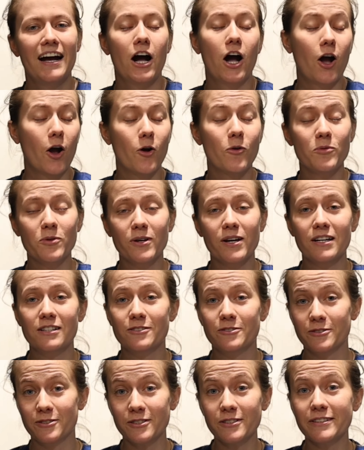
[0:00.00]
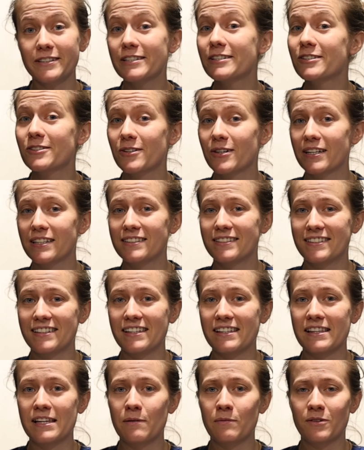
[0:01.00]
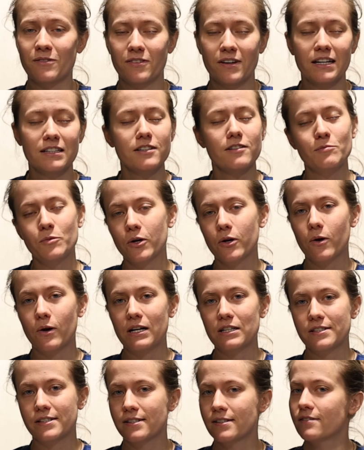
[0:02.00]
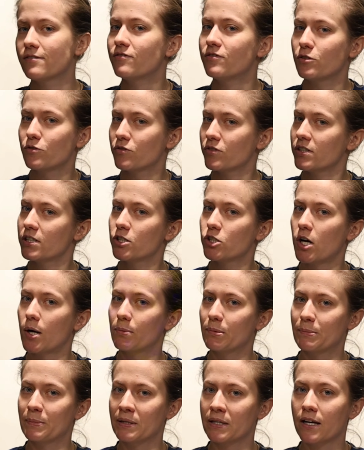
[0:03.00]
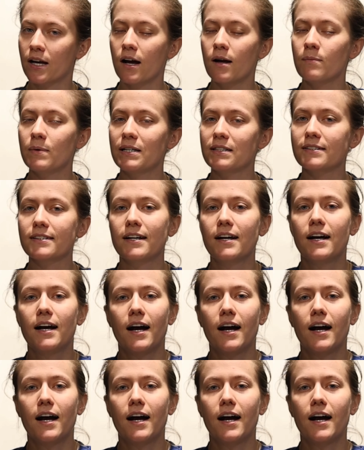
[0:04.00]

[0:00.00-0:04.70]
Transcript: I hope you guys really enjoyed seeing them. If you guys have more questions, feel free to drop them in the comments.